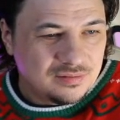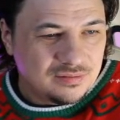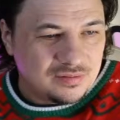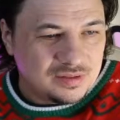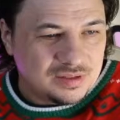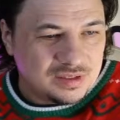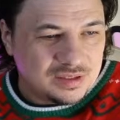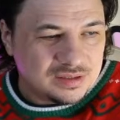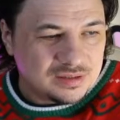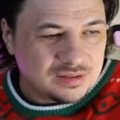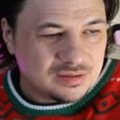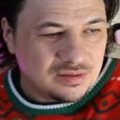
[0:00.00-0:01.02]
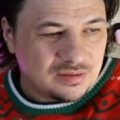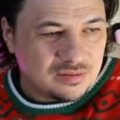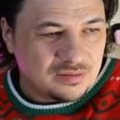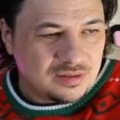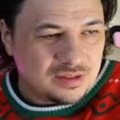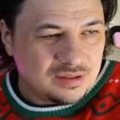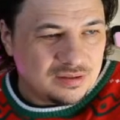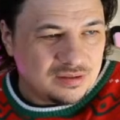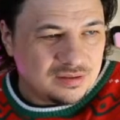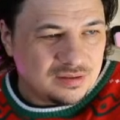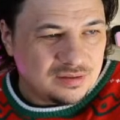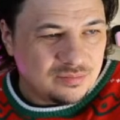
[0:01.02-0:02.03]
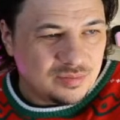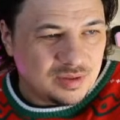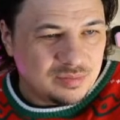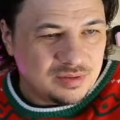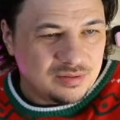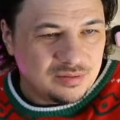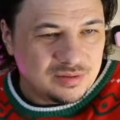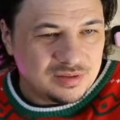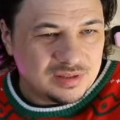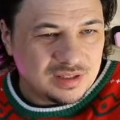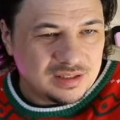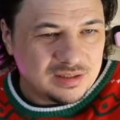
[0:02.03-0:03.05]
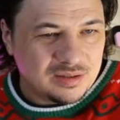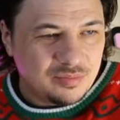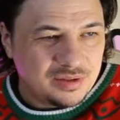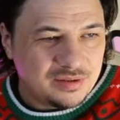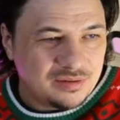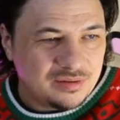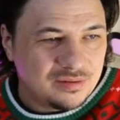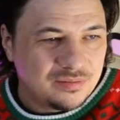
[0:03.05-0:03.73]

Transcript: We just go here and maybe do it slightly bigger.